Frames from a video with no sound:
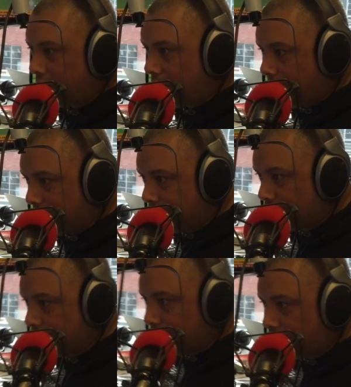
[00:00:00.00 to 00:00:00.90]
a
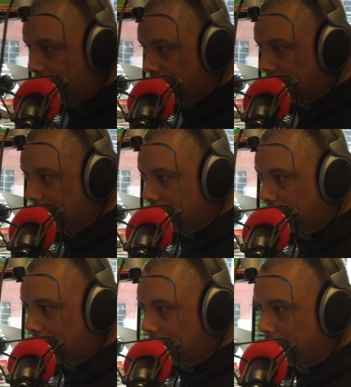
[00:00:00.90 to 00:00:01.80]
quiz right
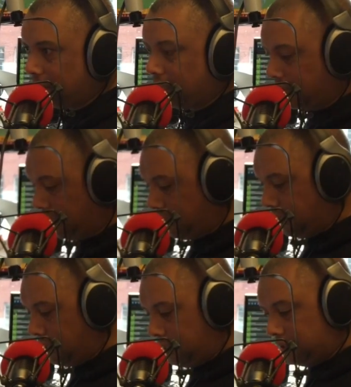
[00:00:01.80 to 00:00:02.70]
now, um, and no,
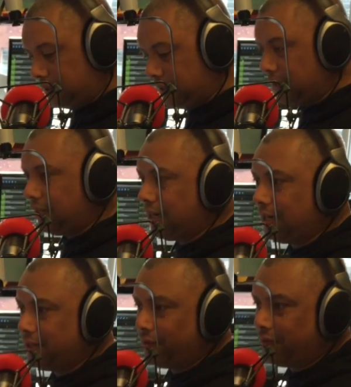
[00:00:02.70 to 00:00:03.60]
I, not
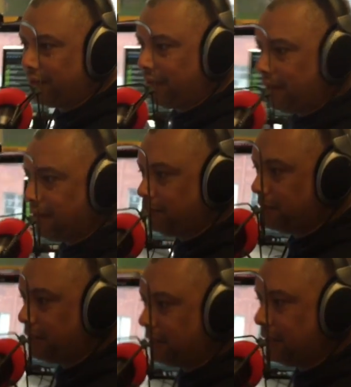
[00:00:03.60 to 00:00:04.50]
I don't think important.
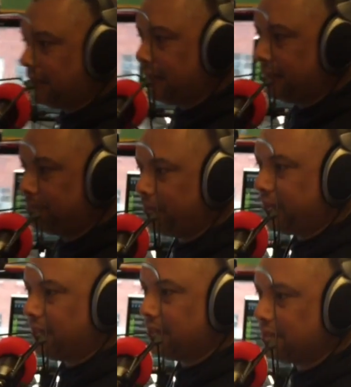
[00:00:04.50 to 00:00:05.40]
anybody um,
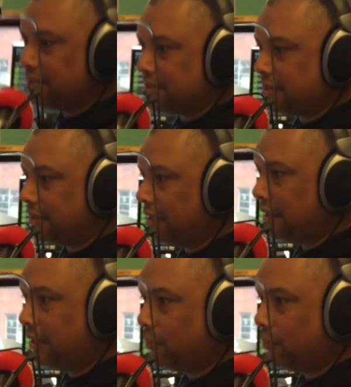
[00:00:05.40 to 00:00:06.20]
is in any